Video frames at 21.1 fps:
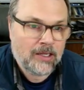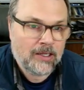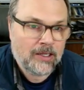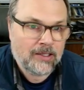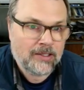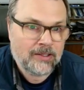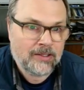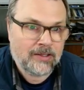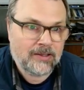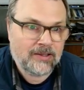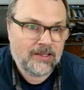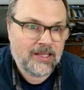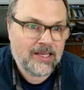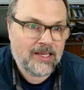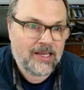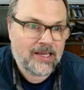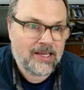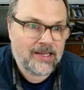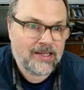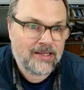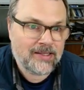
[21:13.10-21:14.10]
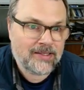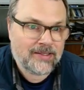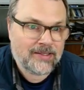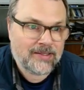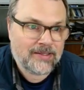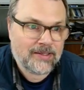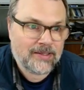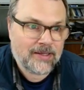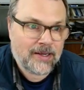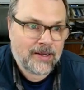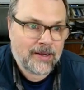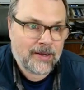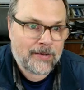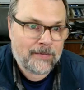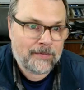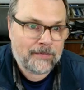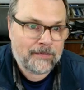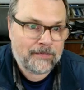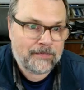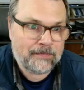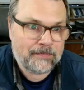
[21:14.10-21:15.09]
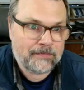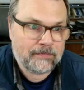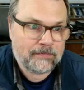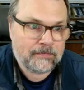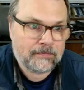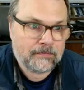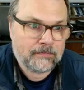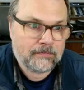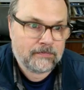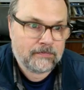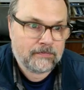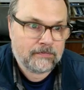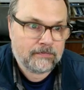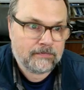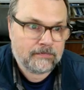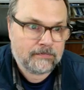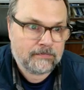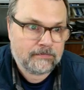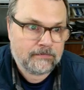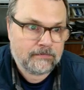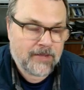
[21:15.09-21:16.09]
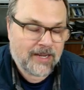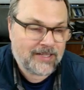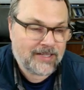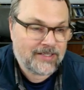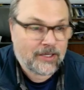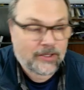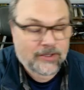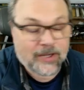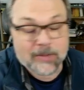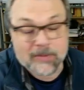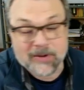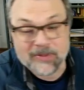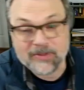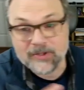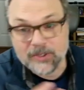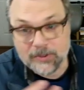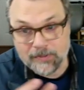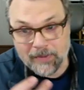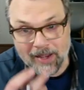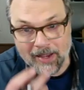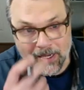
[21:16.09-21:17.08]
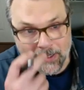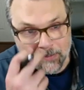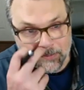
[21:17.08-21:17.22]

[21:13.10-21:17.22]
The thing is, I guess I could talk about the span,